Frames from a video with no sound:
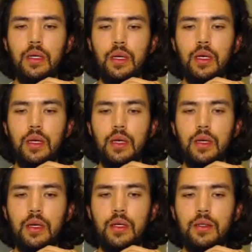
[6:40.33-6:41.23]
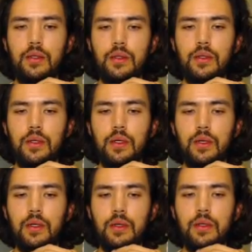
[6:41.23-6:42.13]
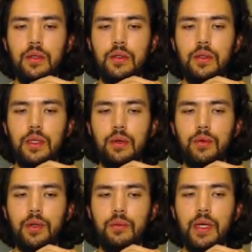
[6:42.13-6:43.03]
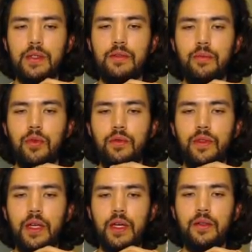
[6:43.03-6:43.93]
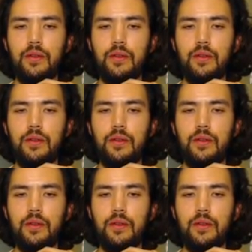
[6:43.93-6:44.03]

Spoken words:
And, yeah, we're going to Massive Morph that.